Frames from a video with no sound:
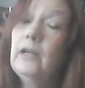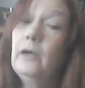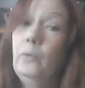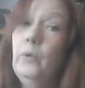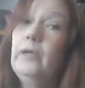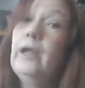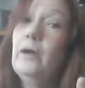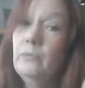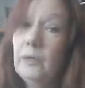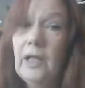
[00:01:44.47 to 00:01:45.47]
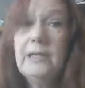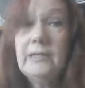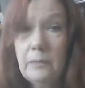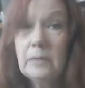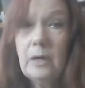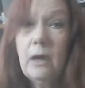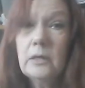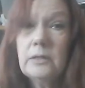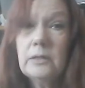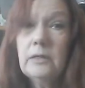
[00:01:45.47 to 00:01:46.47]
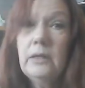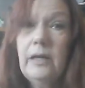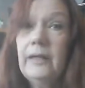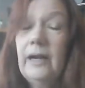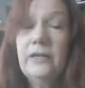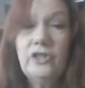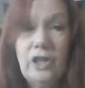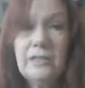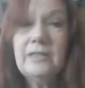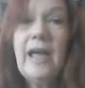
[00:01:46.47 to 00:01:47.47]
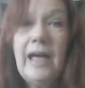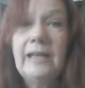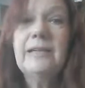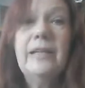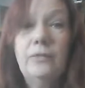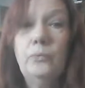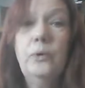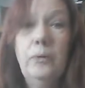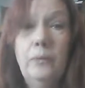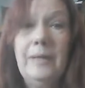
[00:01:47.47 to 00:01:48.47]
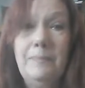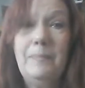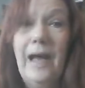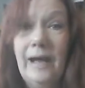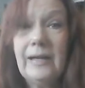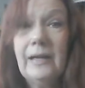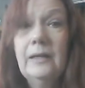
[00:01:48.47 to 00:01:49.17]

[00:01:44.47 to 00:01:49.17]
When I realized I was lost and that I just had to get the real me back,